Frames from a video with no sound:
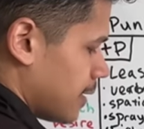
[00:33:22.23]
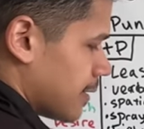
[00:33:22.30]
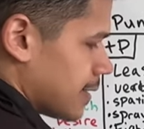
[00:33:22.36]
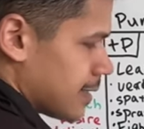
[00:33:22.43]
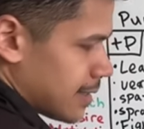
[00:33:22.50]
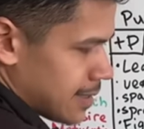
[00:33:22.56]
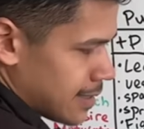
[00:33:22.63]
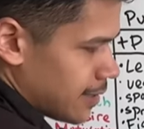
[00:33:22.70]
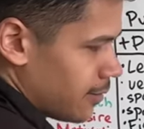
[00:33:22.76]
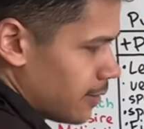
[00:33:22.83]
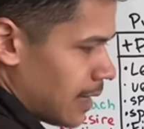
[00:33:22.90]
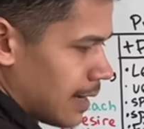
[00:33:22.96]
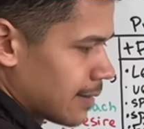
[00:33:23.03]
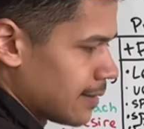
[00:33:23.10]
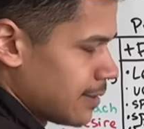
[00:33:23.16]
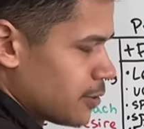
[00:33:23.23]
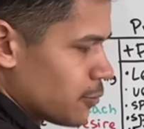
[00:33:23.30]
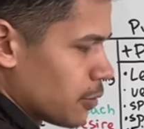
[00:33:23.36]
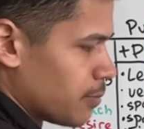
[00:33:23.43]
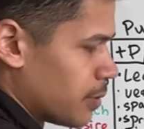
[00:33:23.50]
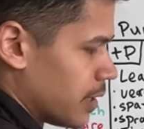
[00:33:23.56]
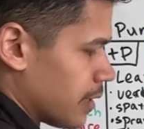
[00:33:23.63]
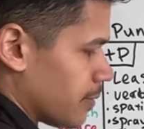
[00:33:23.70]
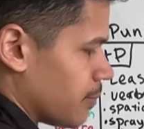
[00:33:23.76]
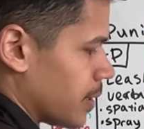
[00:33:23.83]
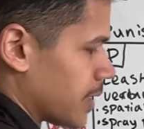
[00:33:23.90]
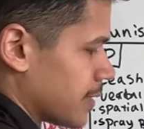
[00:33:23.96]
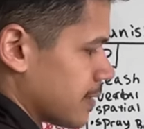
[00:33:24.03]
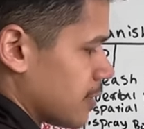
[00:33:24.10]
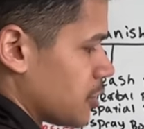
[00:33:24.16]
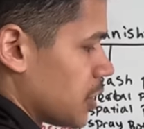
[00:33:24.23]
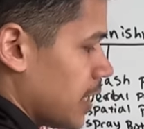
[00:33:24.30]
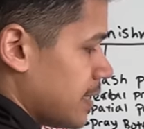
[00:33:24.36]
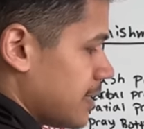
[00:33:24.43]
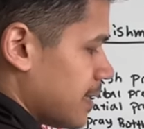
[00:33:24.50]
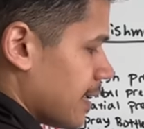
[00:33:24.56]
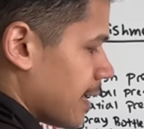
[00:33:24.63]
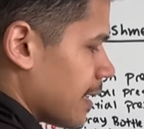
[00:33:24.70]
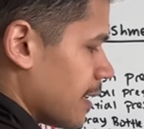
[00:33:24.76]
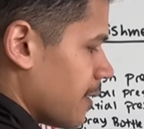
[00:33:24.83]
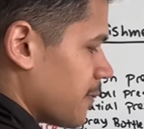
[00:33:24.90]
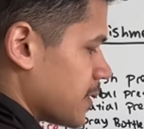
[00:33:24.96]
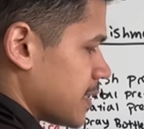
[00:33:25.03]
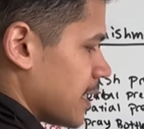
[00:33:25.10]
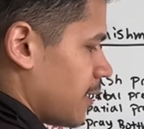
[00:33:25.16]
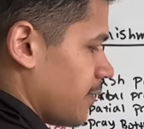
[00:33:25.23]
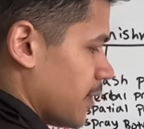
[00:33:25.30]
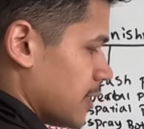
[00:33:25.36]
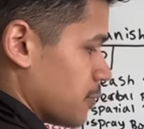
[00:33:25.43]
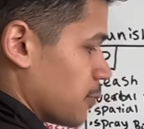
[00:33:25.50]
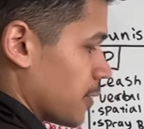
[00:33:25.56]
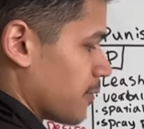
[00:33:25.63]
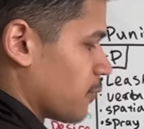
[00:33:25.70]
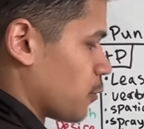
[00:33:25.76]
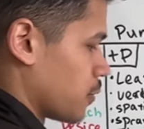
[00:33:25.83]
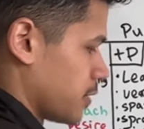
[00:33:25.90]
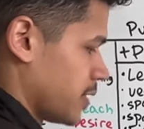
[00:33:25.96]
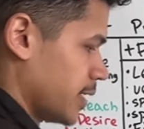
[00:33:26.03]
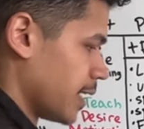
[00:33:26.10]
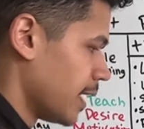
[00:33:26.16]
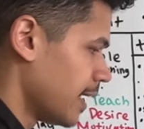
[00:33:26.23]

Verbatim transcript: this is still likely to repeat because the chasing in and of itself is reinforcing.